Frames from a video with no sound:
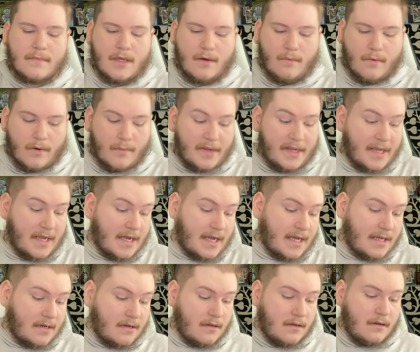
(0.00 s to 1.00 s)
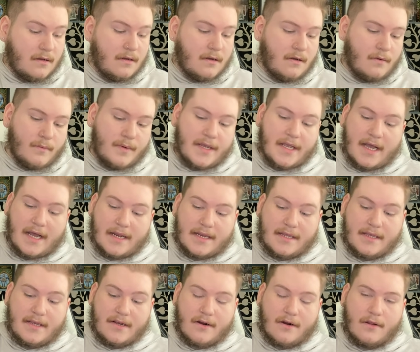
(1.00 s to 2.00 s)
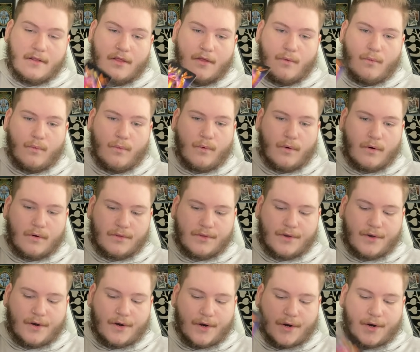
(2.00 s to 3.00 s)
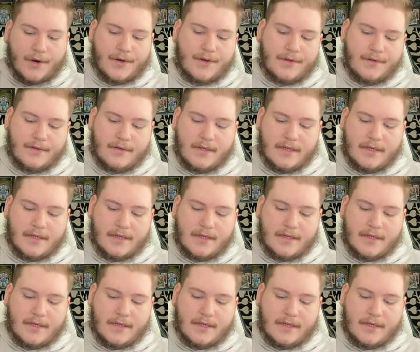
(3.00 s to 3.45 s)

And what do we got? We got here the World card.